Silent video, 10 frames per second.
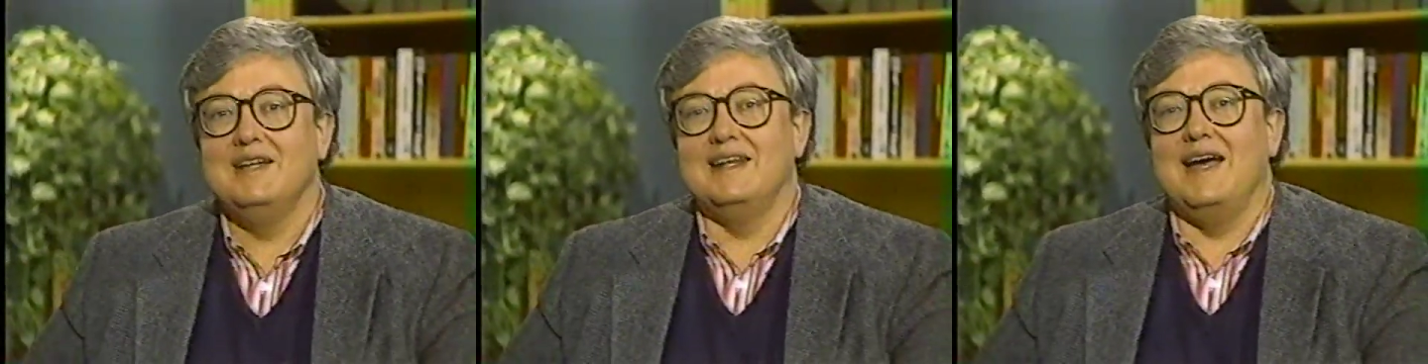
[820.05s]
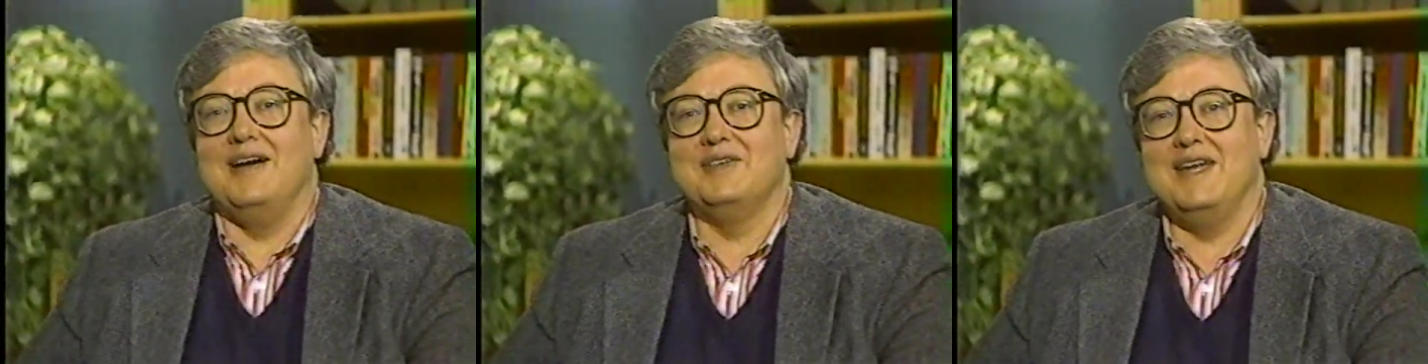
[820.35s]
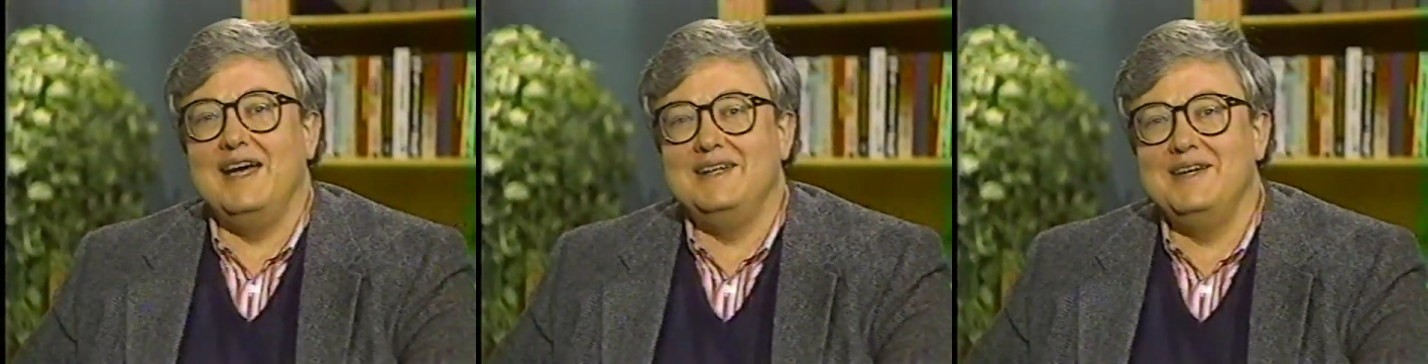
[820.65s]
Oh. Now,
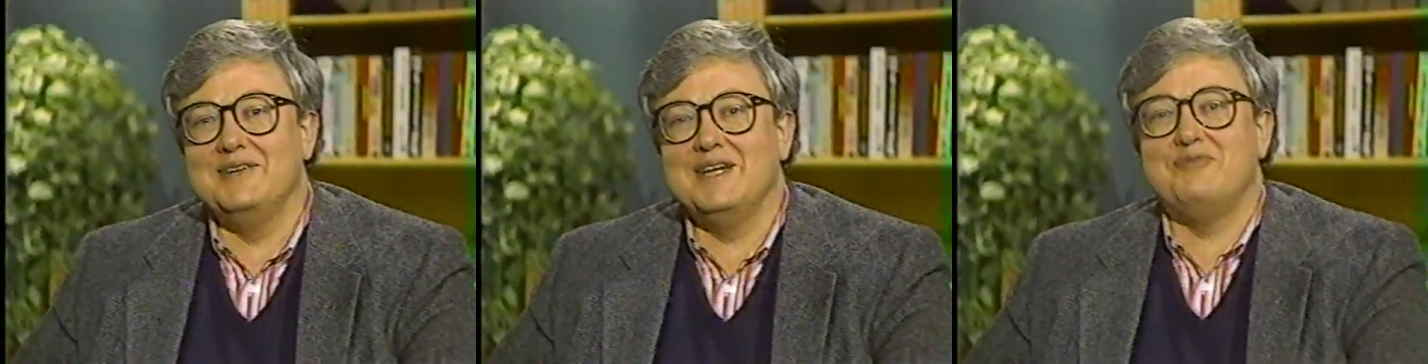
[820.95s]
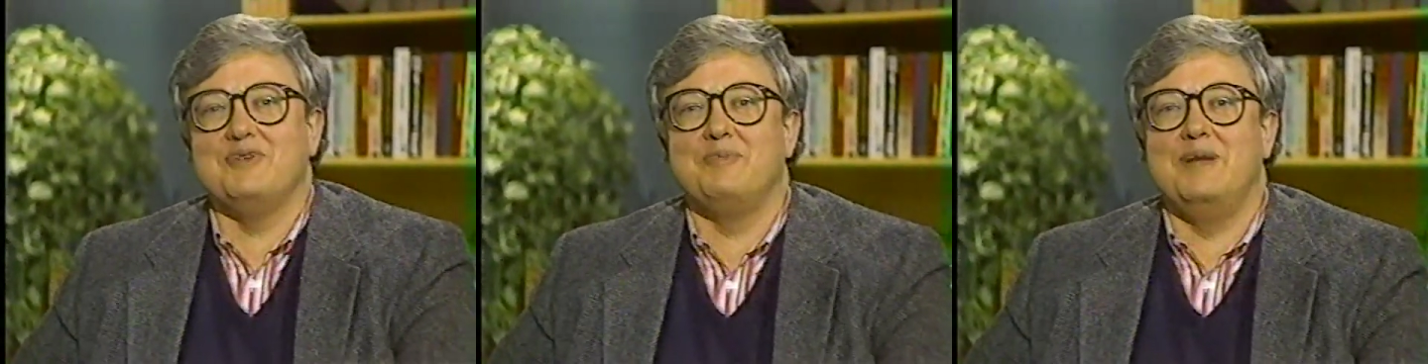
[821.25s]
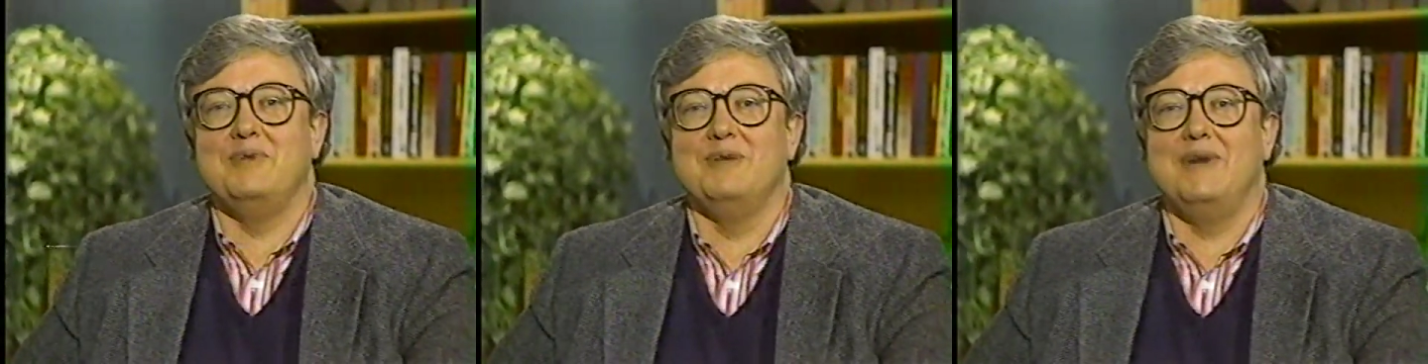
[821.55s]
the ideal gift for
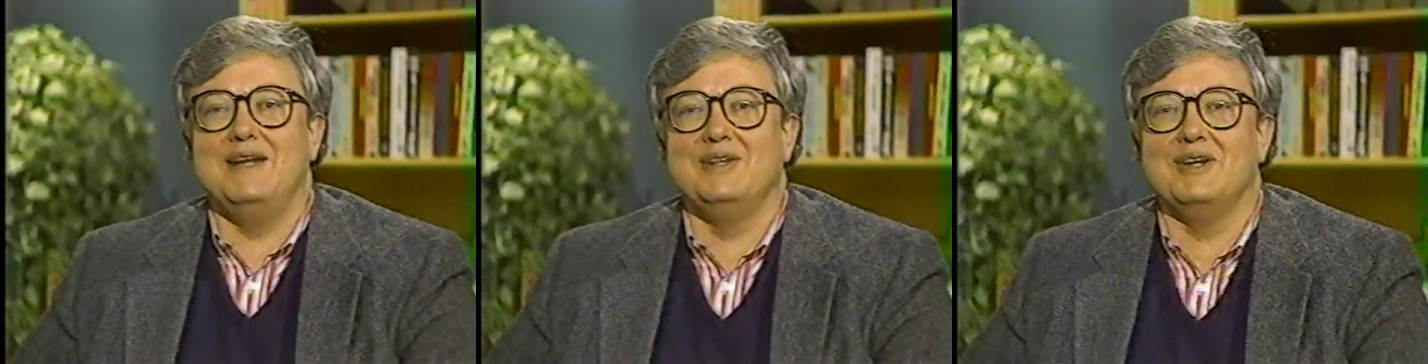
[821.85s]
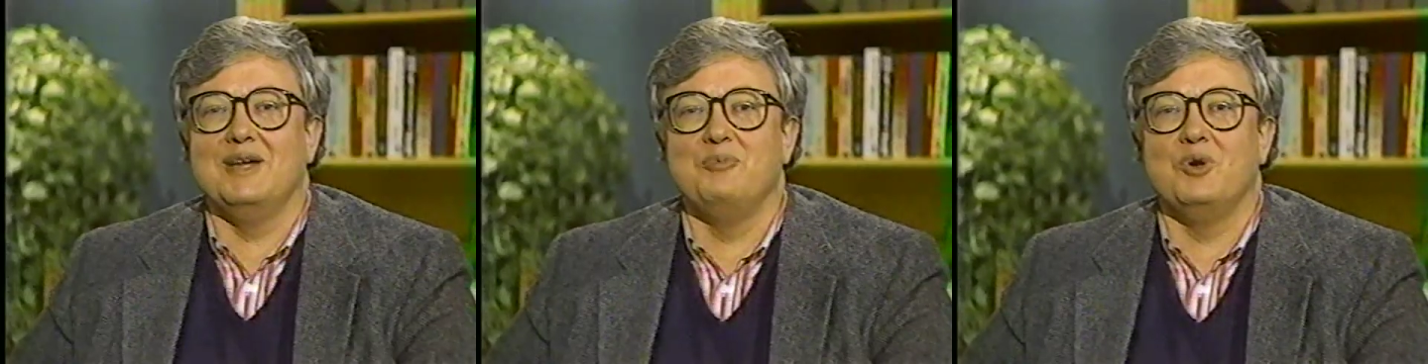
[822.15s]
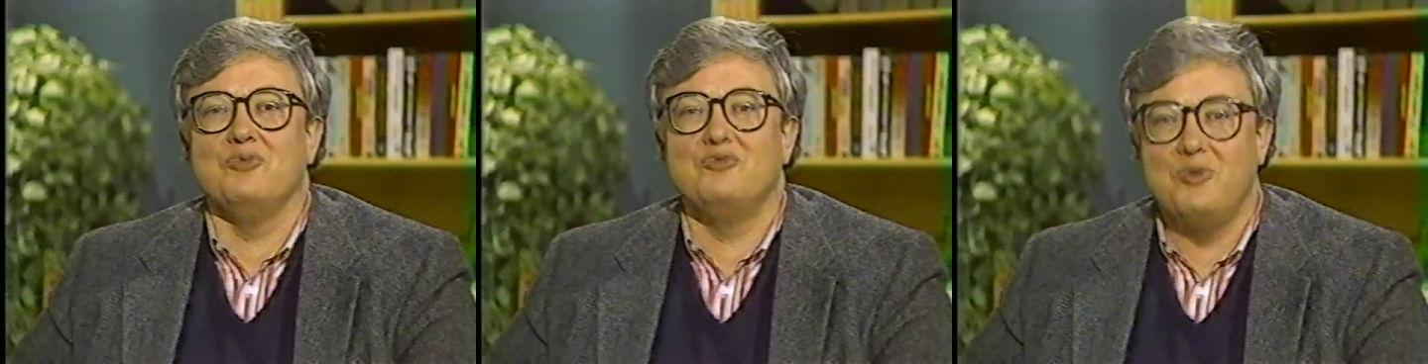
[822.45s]
people who might look at
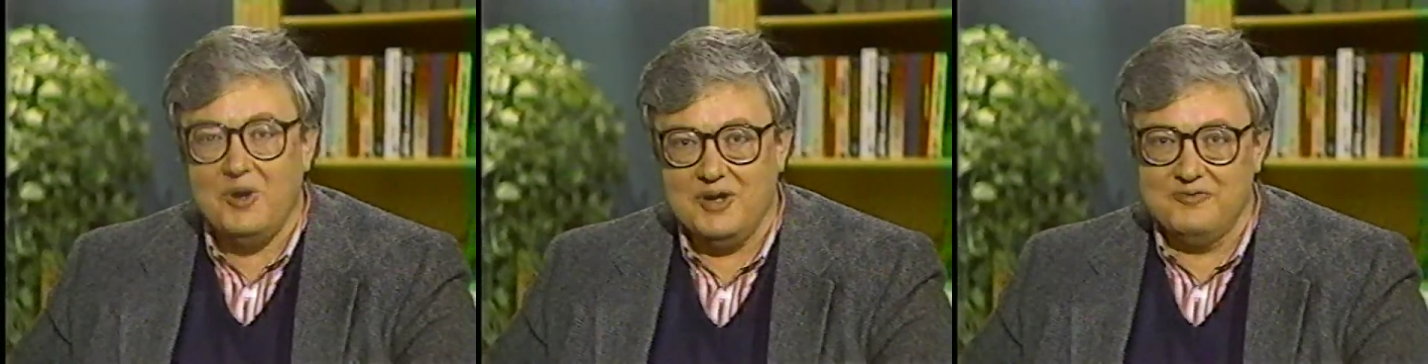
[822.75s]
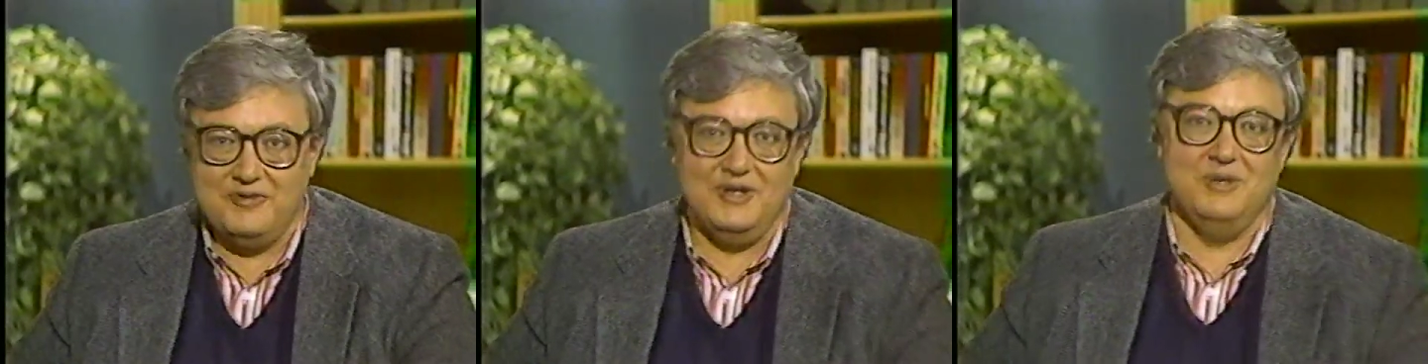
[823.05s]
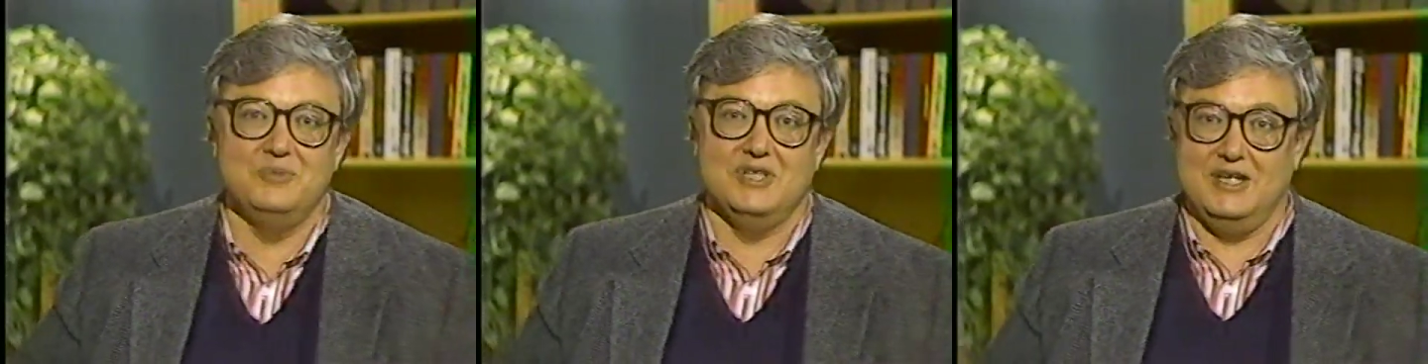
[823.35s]
more foreign films,